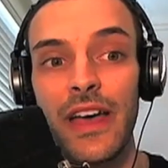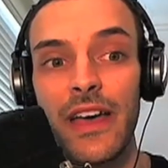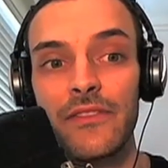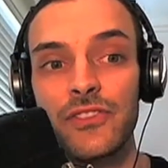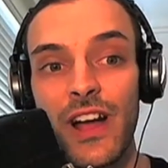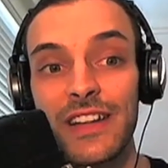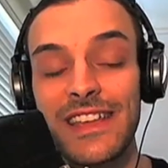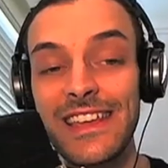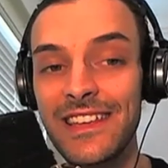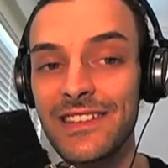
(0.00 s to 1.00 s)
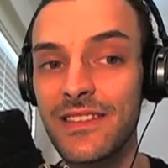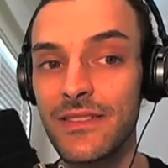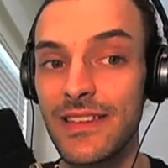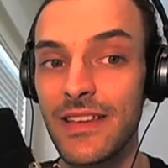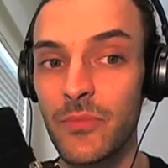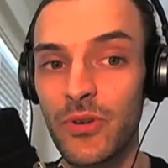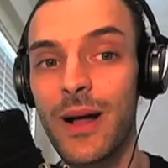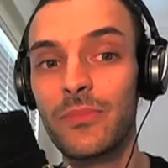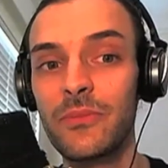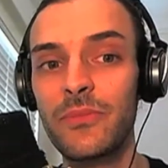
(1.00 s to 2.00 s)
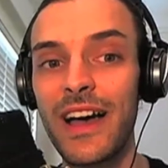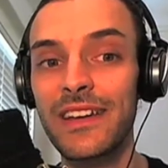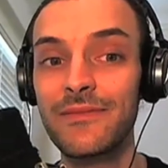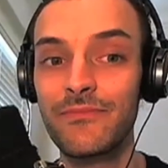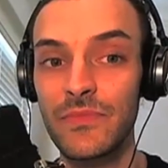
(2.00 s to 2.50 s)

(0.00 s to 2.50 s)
have tried to ease the problem by